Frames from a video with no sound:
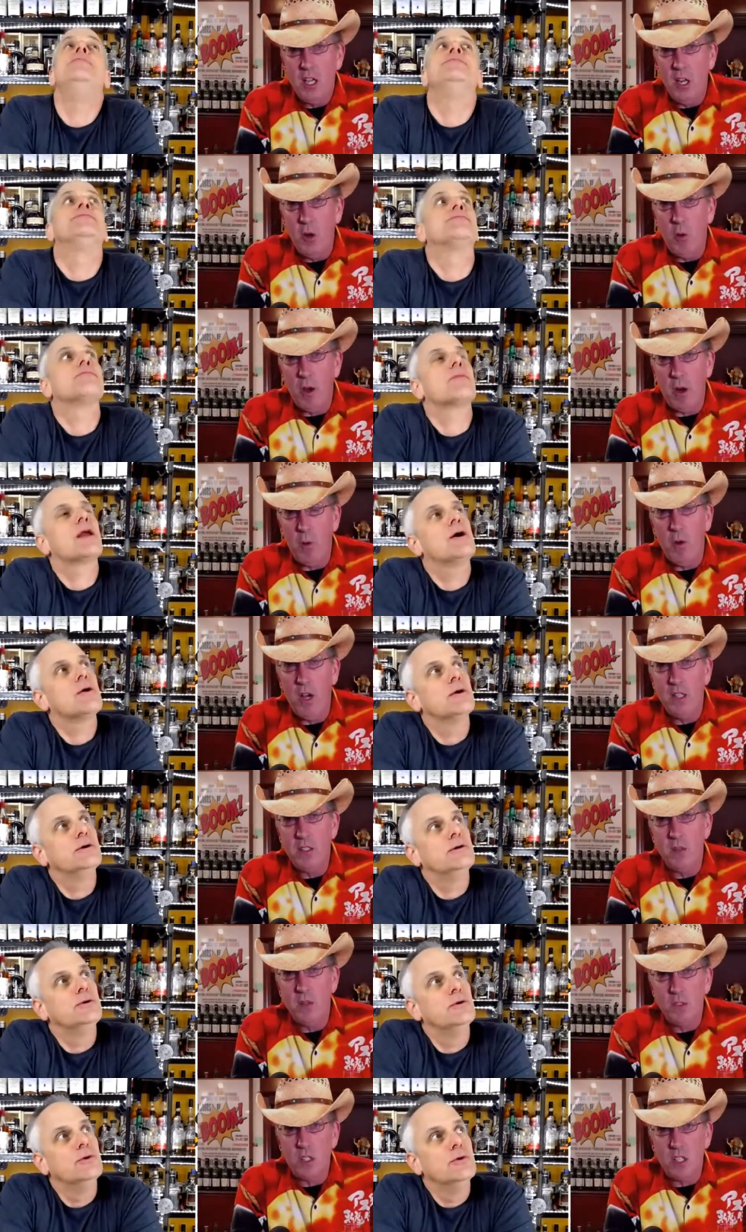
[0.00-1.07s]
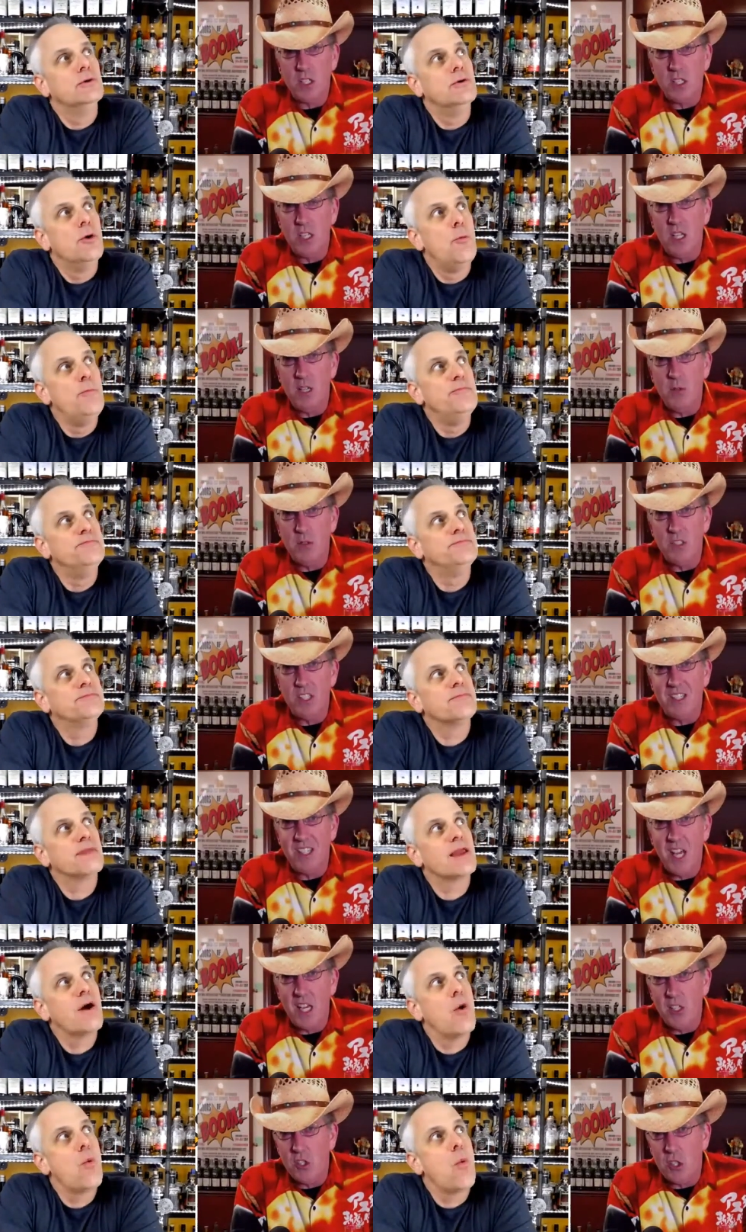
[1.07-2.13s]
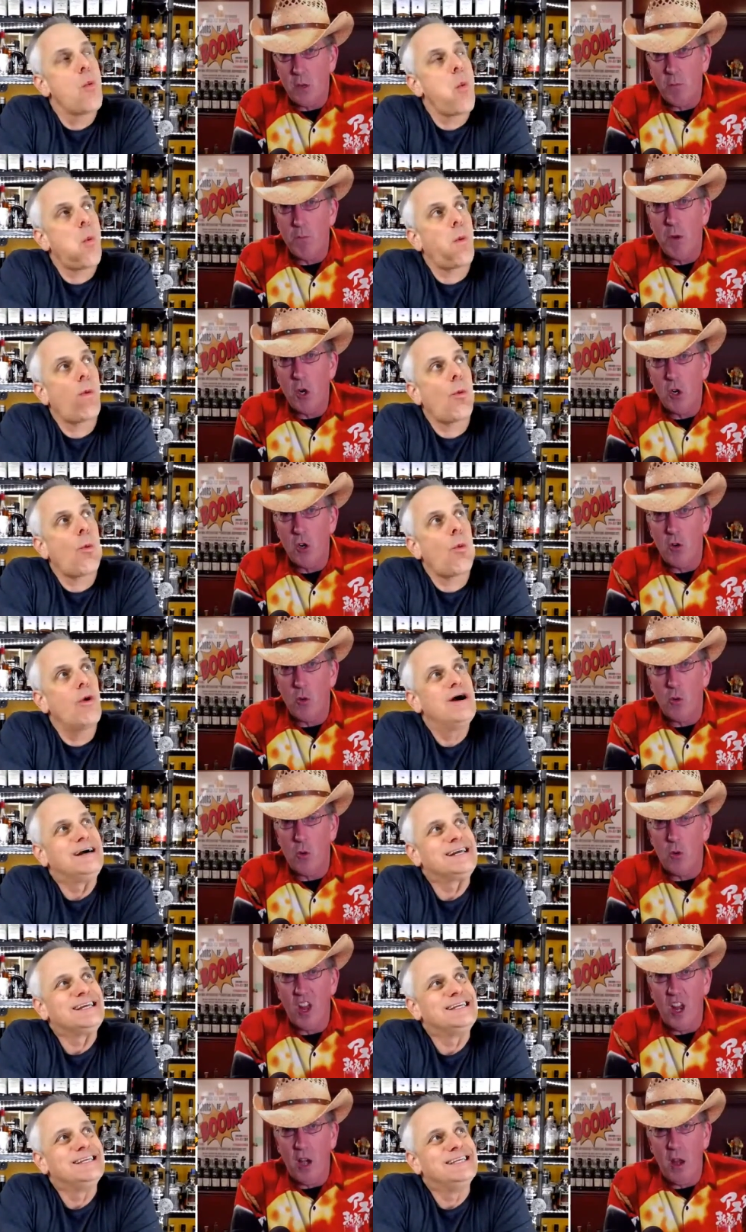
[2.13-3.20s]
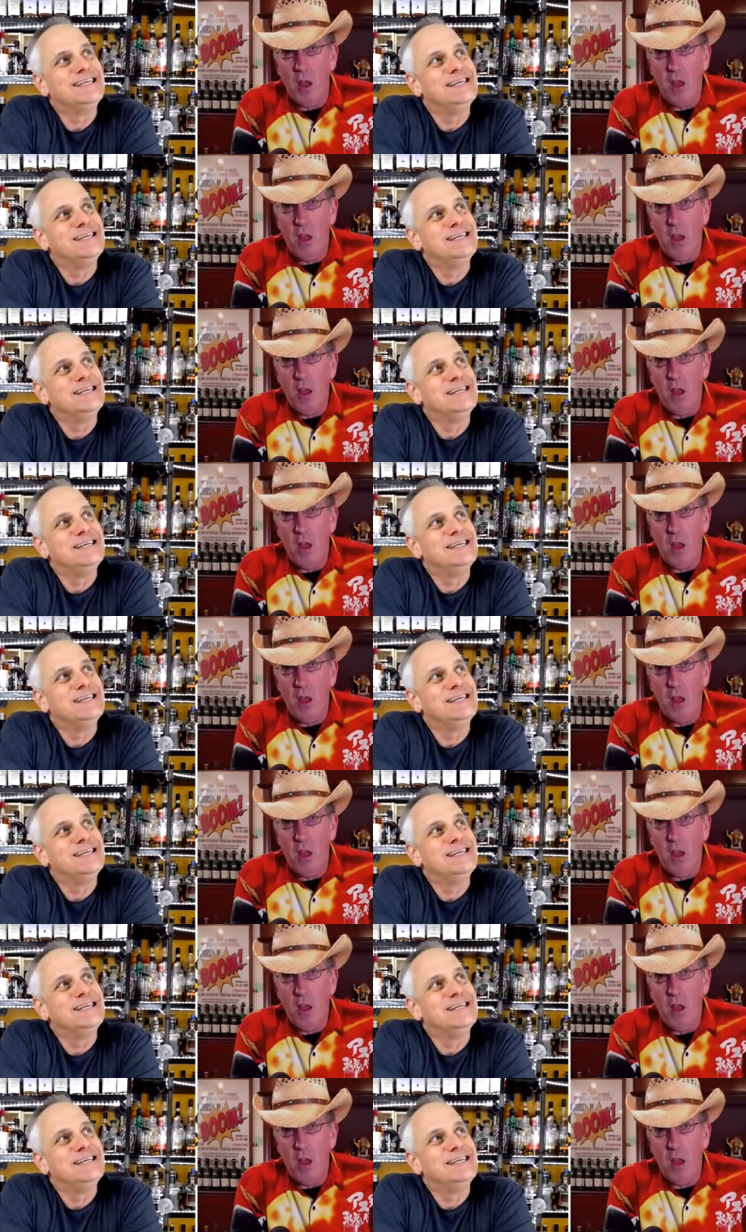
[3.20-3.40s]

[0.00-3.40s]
Speaker 1: You know what it was? It was a it was a taste of murder hornet.